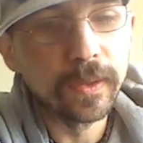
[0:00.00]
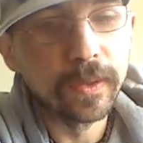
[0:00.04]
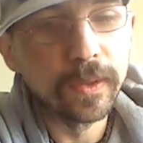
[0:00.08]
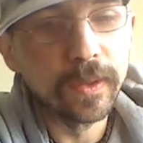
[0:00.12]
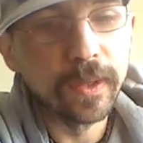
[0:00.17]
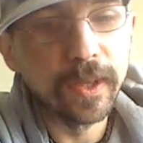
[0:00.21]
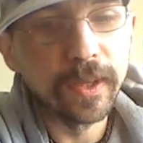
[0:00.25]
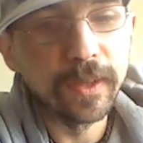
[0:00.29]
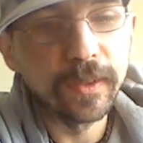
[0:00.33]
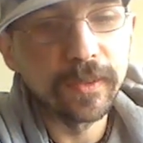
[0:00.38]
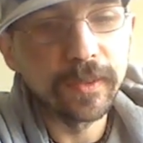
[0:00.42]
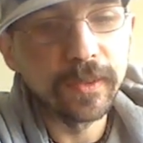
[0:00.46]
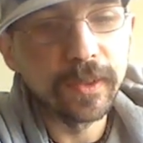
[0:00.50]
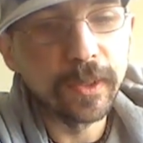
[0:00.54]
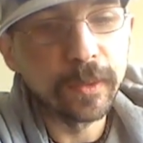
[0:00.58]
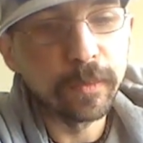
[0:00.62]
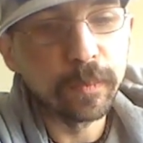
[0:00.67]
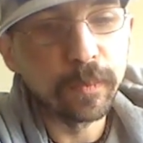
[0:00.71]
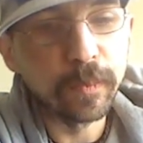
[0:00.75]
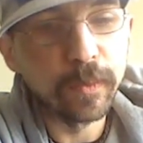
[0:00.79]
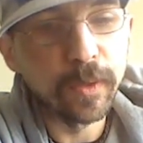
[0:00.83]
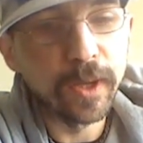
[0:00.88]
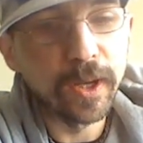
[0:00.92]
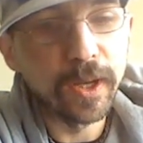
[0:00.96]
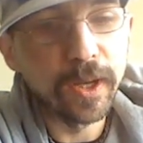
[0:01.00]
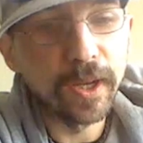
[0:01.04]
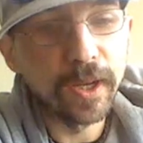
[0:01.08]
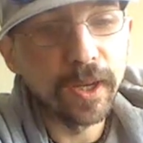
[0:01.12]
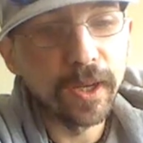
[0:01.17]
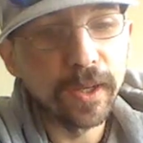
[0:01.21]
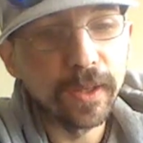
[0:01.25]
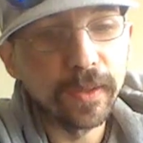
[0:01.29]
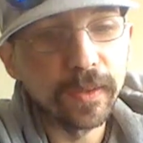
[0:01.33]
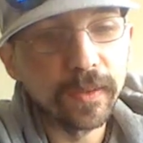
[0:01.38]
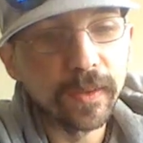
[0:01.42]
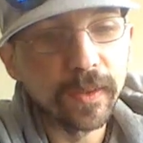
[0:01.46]
Nice deep
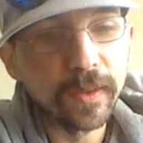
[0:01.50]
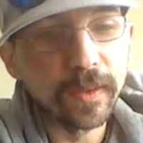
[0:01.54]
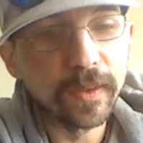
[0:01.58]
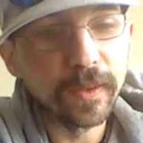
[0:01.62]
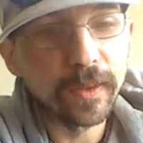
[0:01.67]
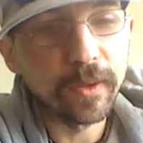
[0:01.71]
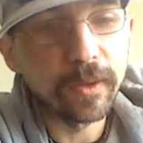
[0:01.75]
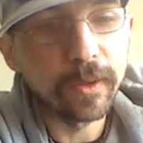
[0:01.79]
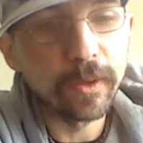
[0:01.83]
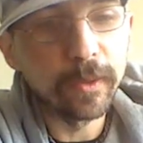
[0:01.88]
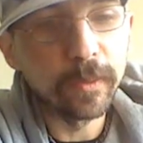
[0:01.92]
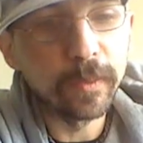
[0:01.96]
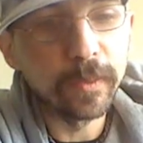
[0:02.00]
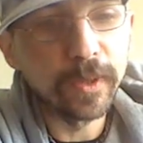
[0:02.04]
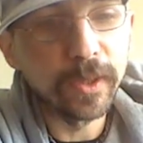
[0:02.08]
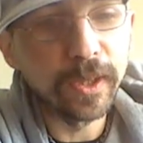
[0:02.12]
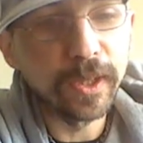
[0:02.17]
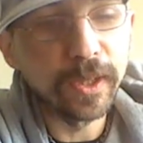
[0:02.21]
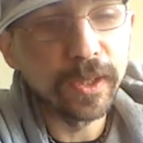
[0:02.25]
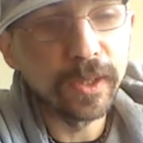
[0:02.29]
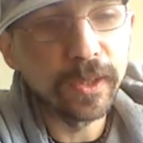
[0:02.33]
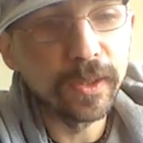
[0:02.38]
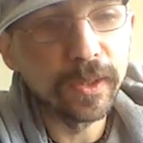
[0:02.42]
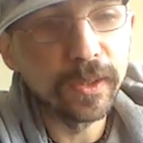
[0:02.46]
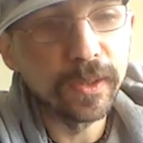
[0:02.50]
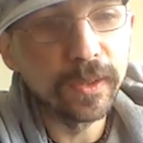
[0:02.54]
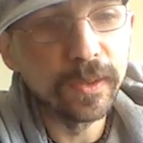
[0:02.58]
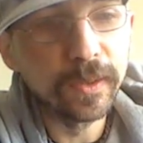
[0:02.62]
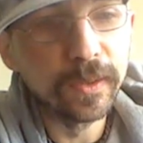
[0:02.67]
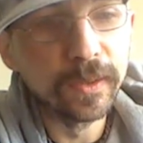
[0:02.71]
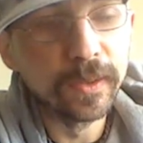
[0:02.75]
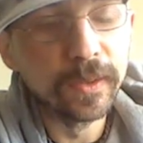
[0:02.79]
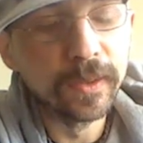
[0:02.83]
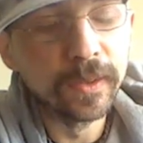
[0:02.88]
red, lightly carbonated.